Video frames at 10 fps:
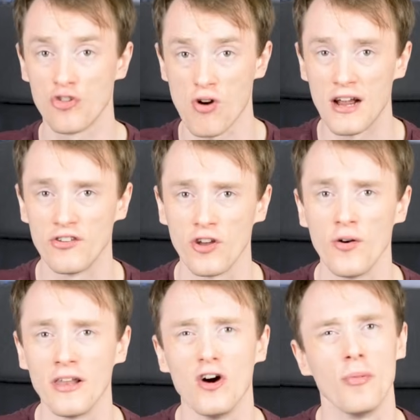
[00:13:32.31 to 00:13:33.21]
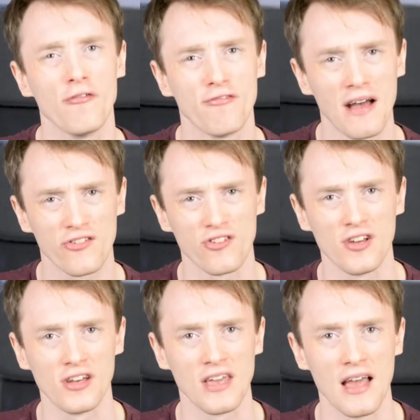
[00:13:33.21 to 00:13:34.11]
try to go a little bit
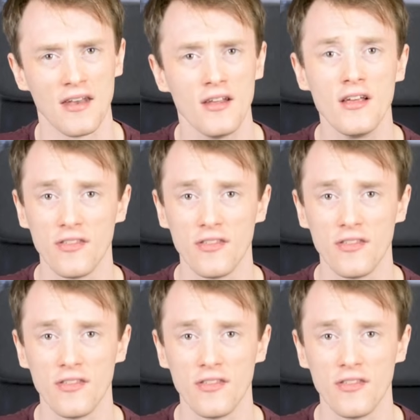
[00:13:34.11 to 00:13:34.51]
faster again.